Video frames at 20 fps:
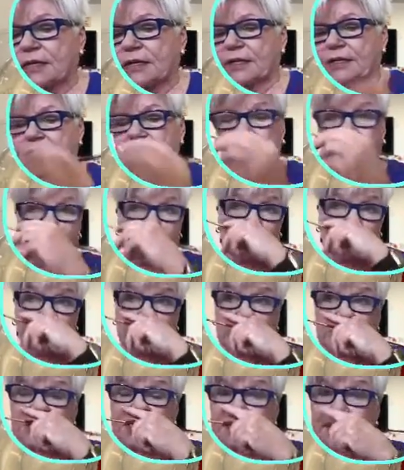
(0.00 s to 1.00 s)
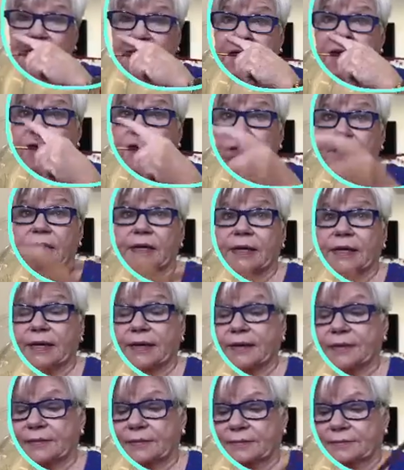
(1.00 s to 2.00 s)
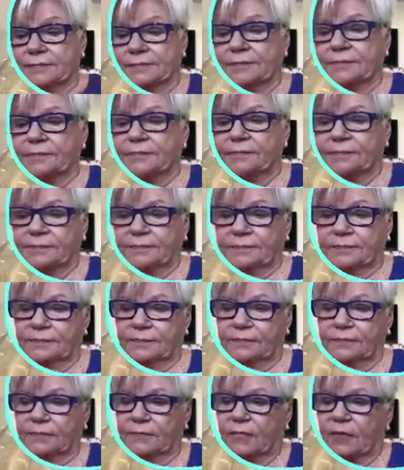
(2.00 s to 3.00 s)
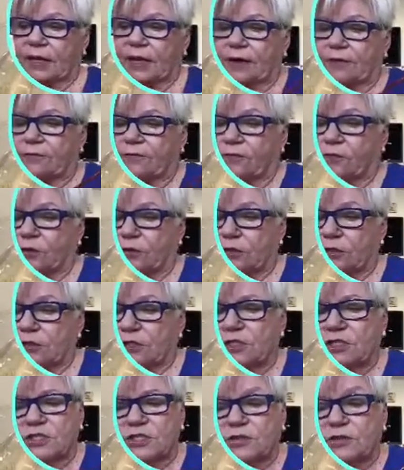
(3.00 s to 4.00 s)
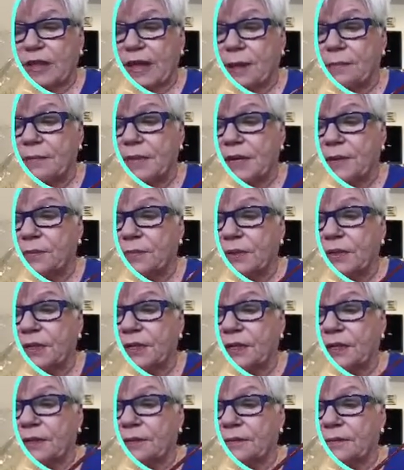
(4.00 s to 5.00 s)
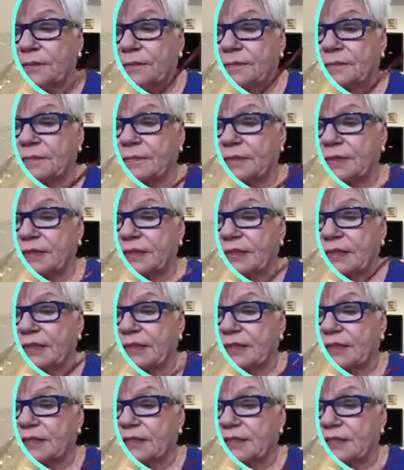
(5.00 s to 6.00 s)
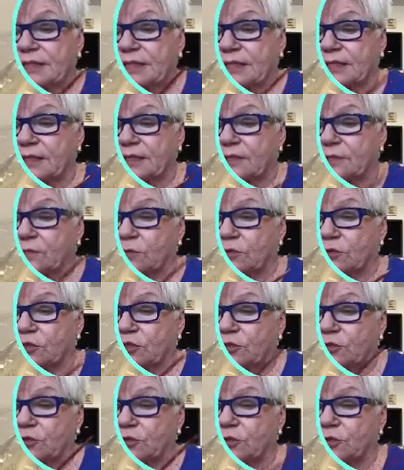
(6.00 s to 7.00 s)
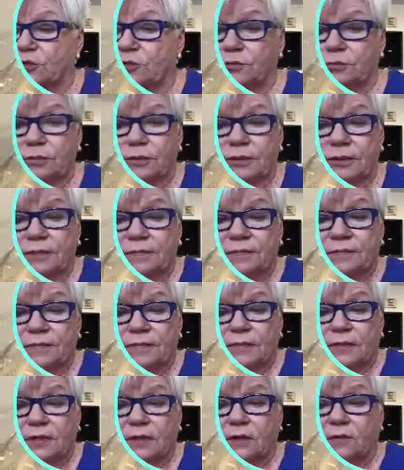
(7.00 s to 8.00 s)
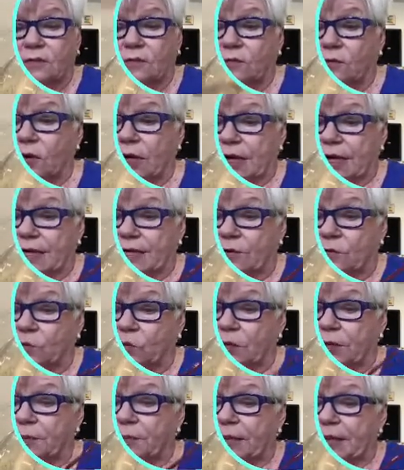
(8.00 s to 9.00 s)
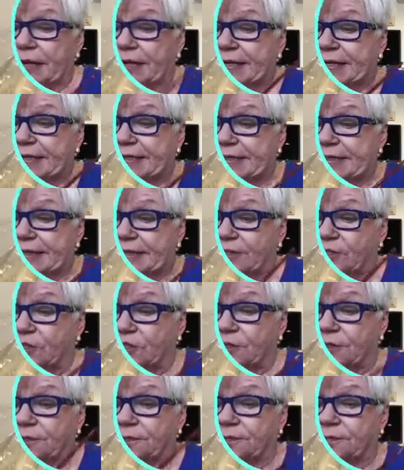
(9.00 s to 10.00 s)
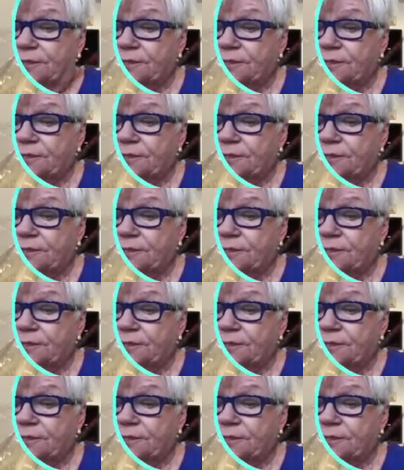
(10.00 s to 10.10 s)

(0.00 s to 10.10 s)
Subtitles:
And so we're going to take care of that at first. So that may be the extent of what you do in one painting session.